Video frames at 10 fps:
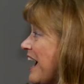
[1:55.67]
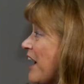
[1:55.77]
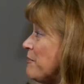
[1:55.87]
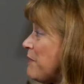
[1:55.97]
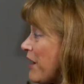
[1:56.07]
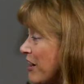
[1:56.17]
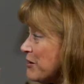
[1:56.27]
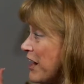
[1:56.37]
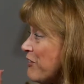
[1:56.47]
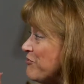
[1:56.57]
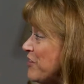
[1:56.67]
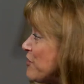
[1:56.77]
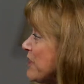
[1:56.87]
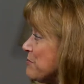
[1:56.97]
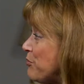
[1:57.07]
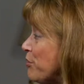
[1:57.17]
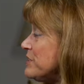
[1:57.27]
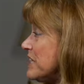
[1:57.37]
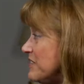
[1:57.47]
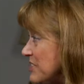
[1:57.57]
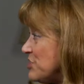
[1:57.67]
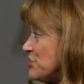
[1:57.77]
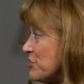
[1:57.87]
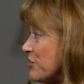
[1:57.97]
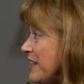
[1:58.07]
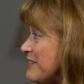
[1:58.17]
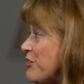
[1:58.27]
are very important in this story.